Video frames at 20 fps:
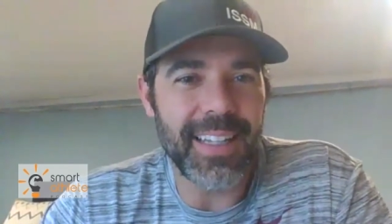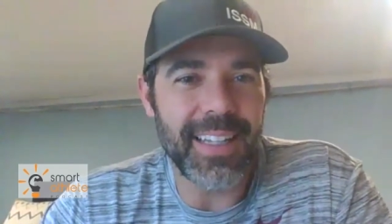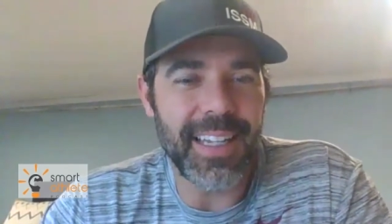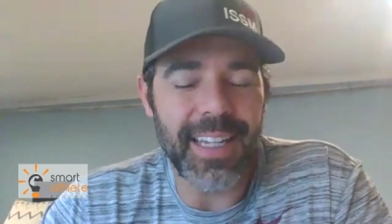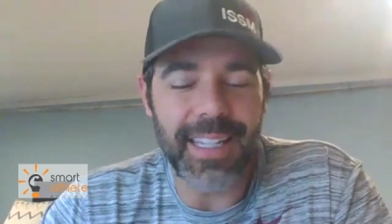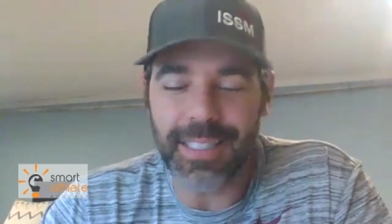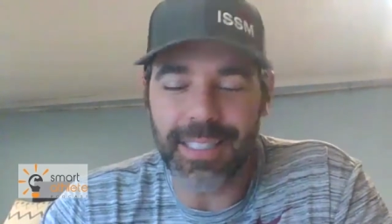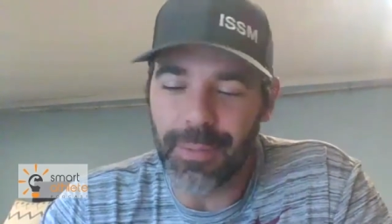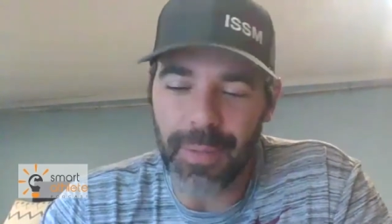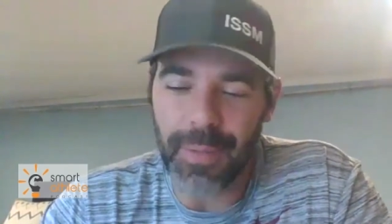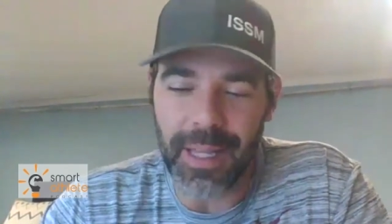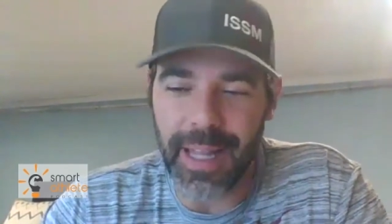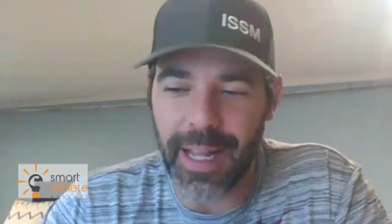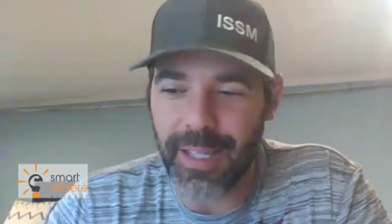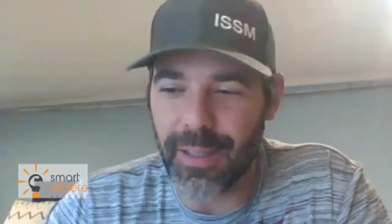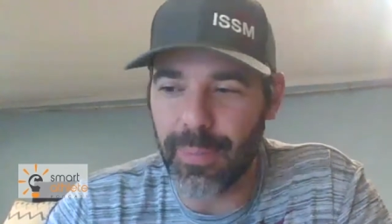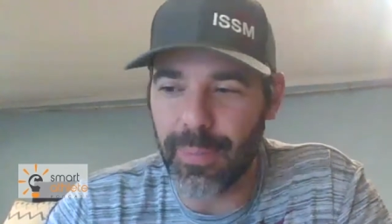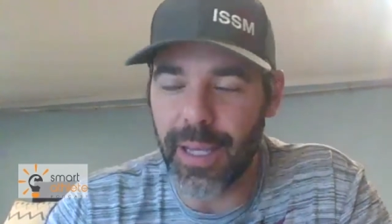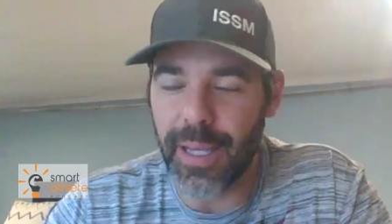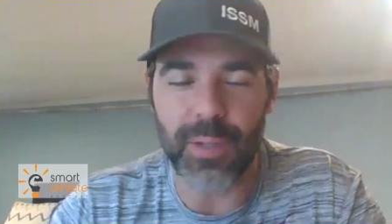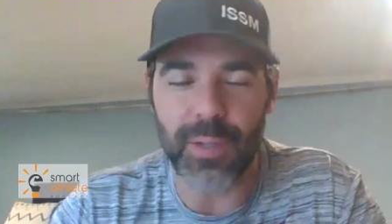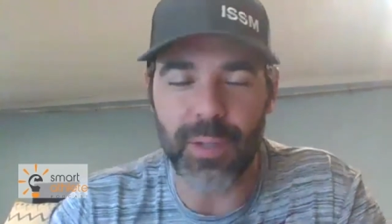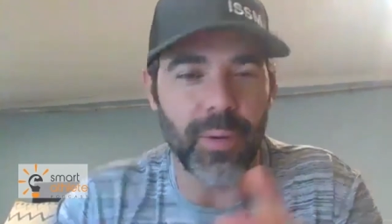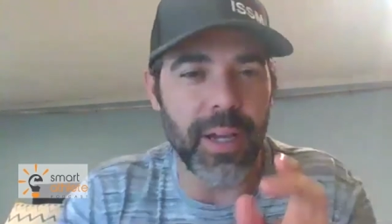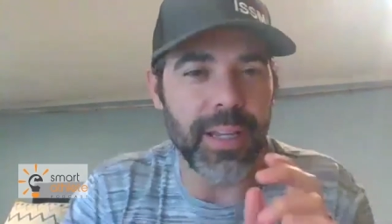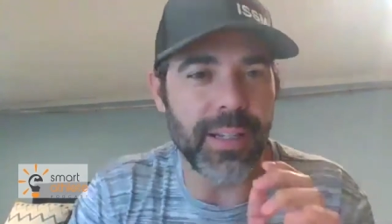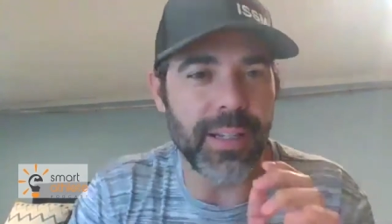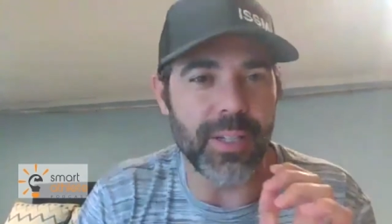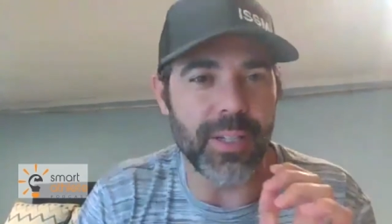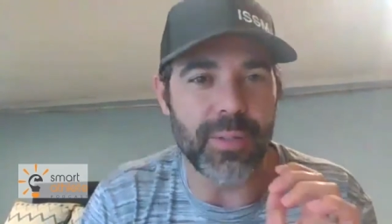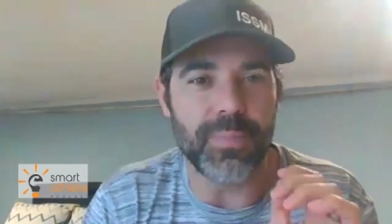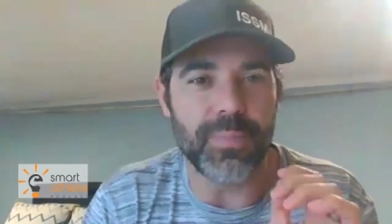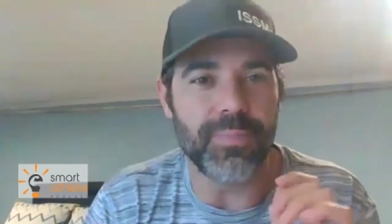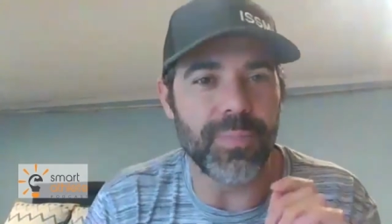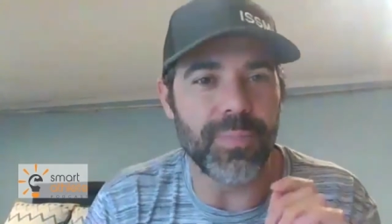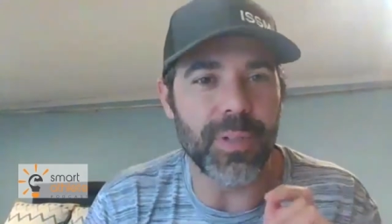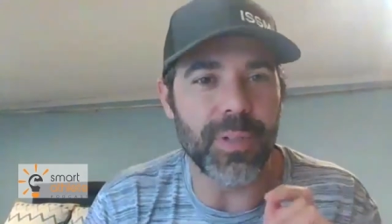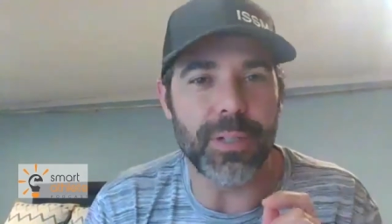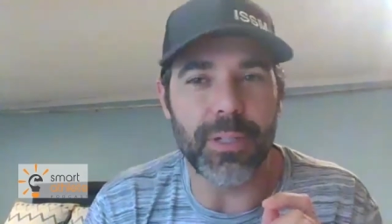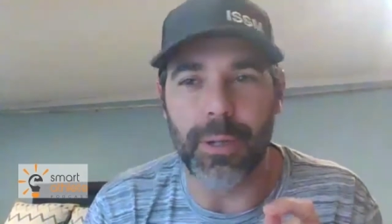and to me that's the best way you just
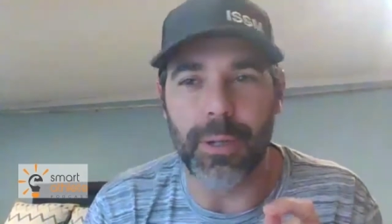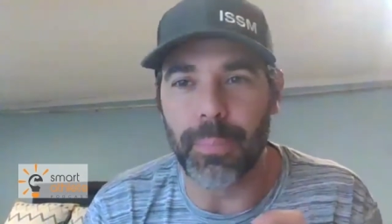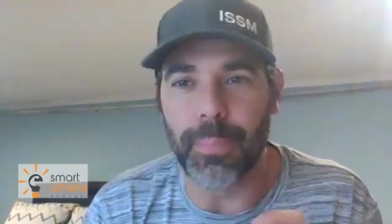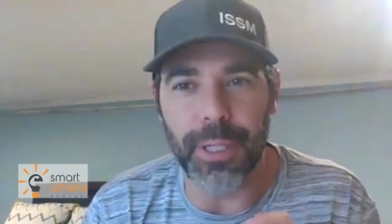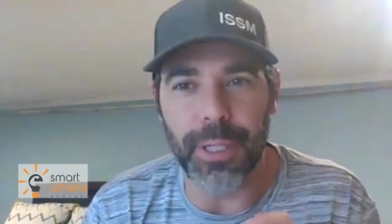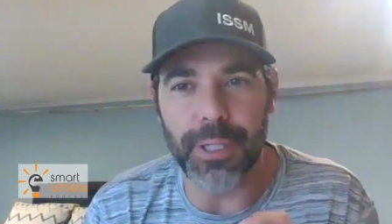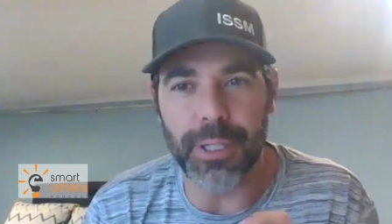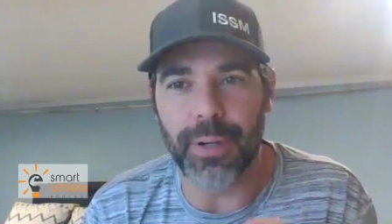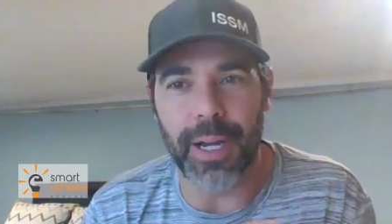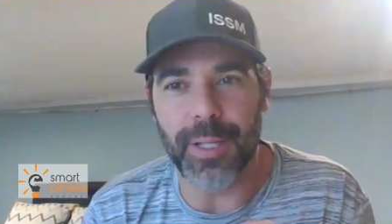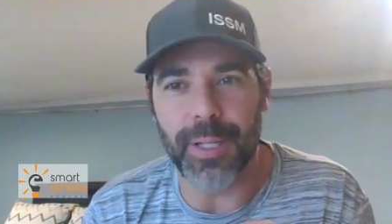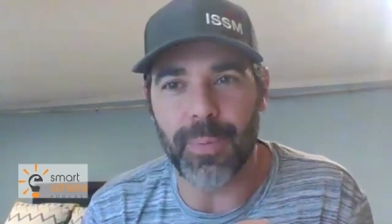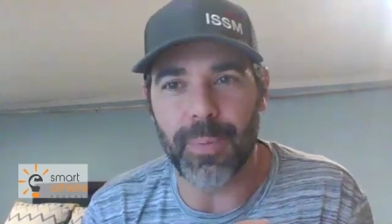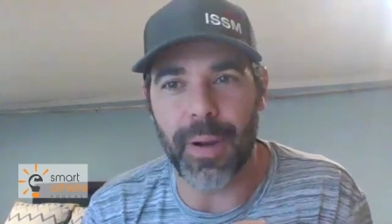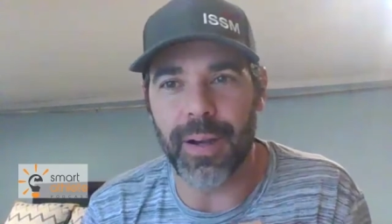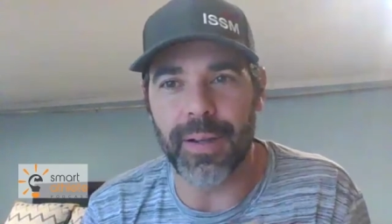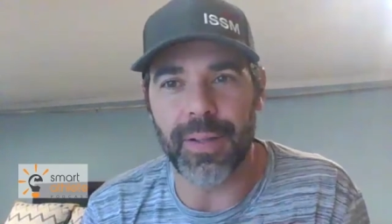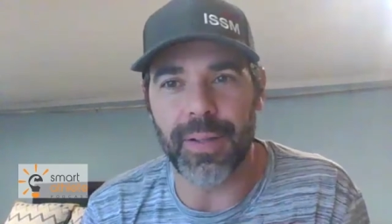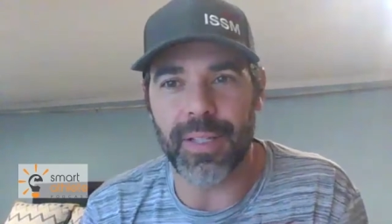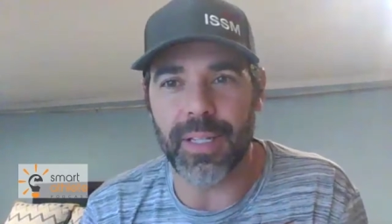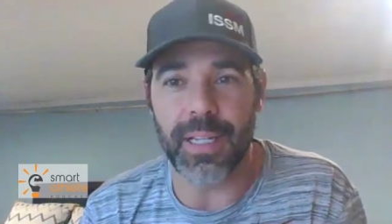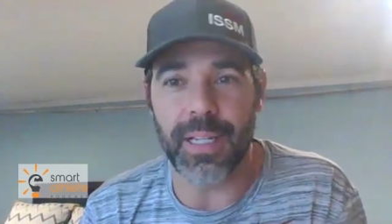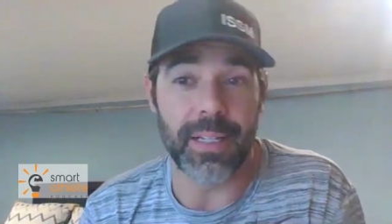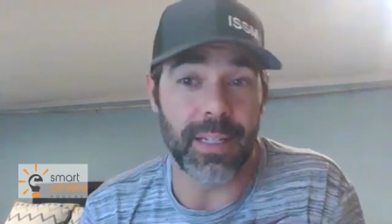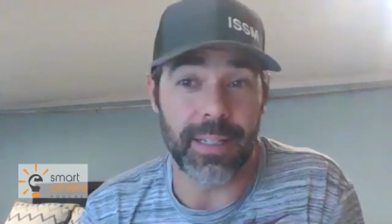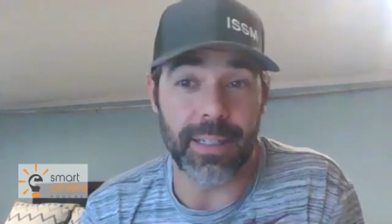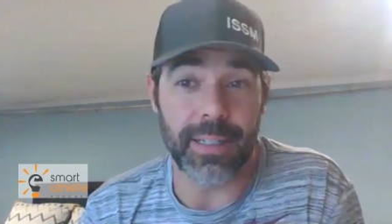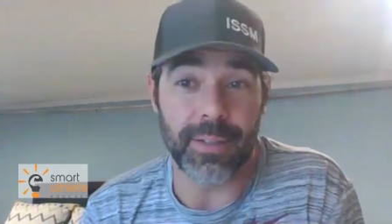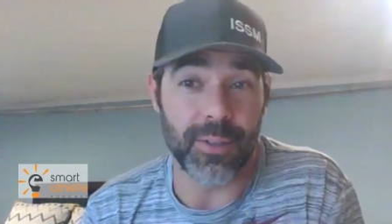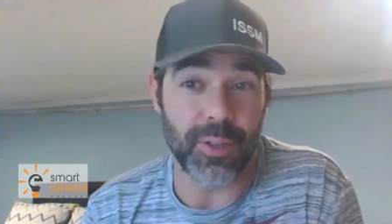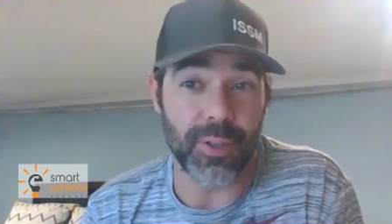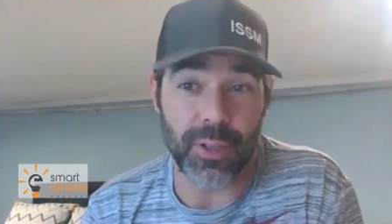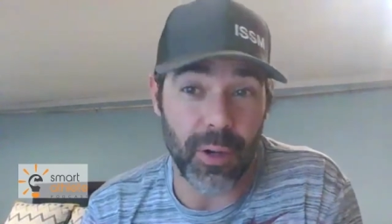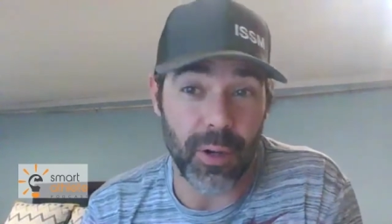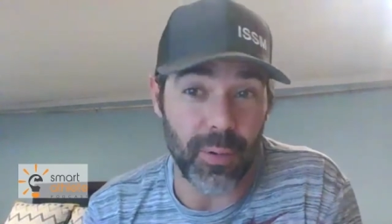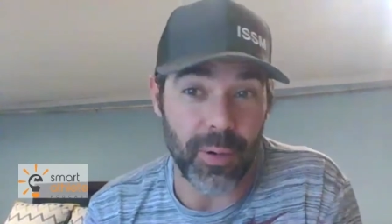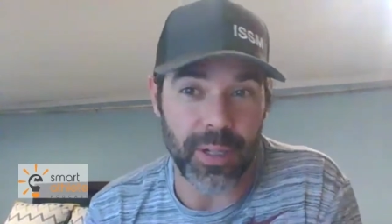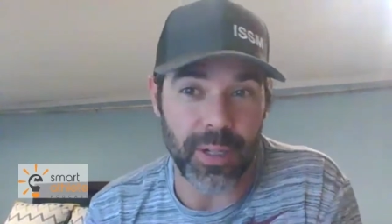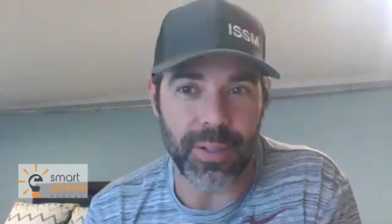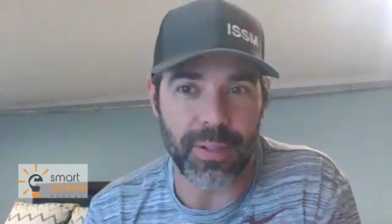complete transparency and you can show
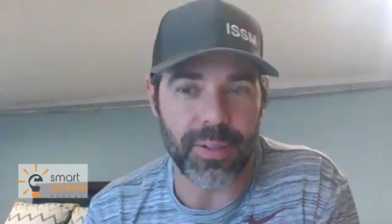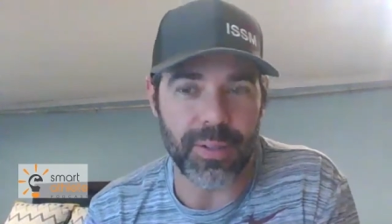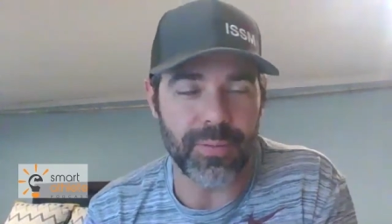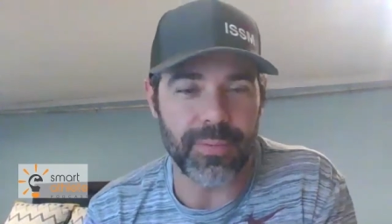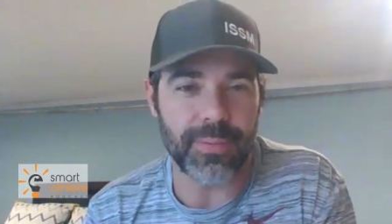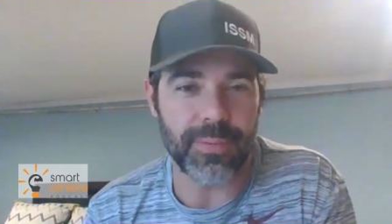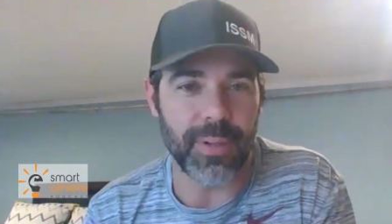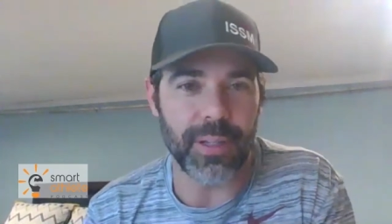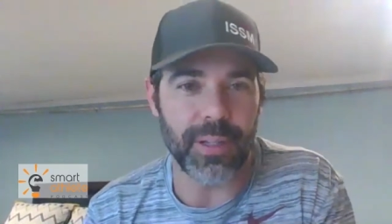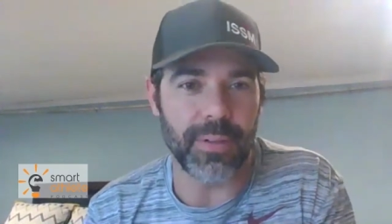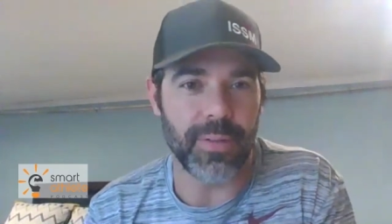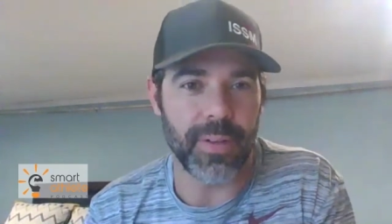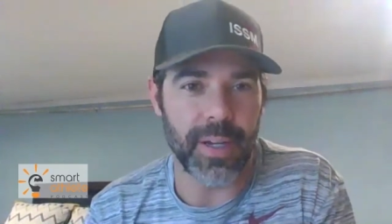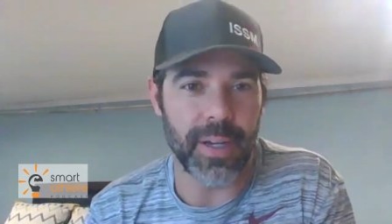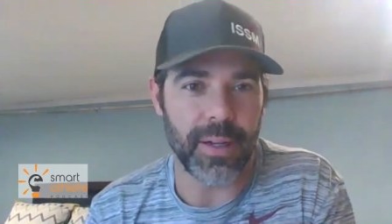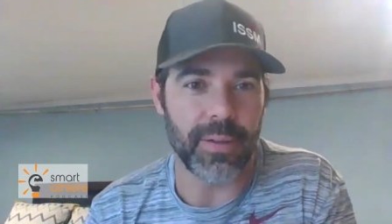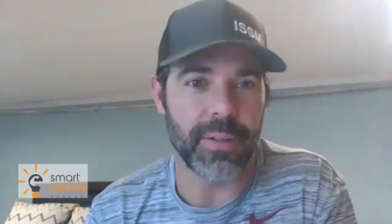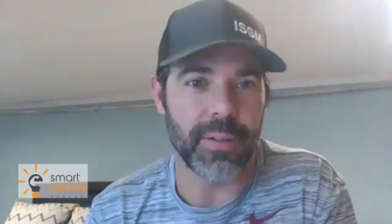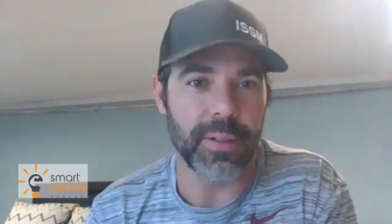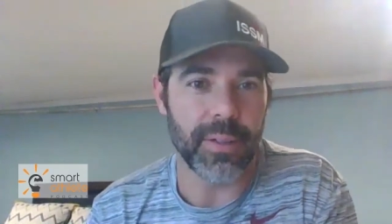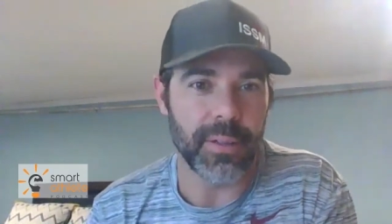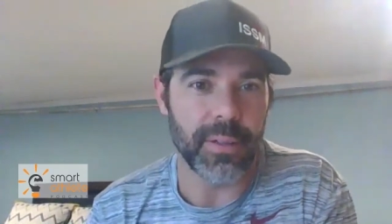what you what you found